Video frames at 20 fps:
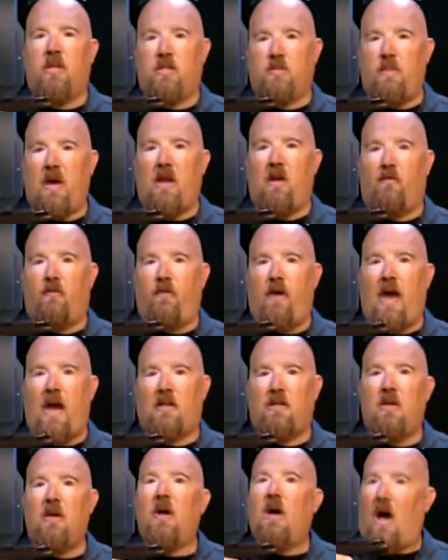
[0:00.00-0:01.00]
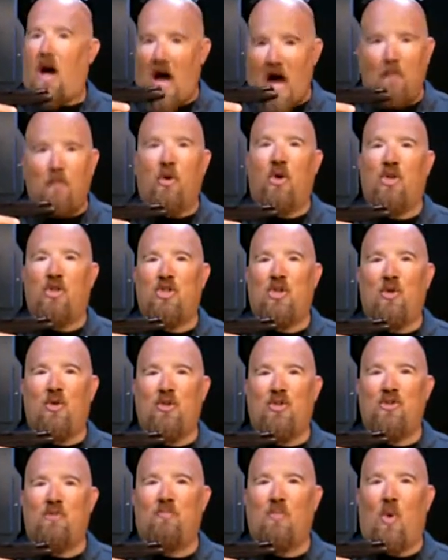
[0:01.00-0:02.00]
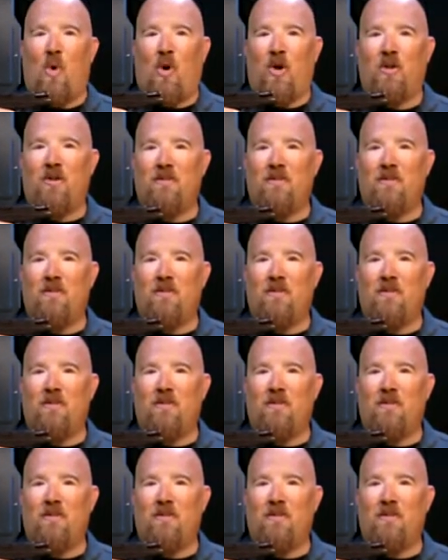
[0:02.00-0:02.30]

As a matter of fact, I'm going to shoot it some more.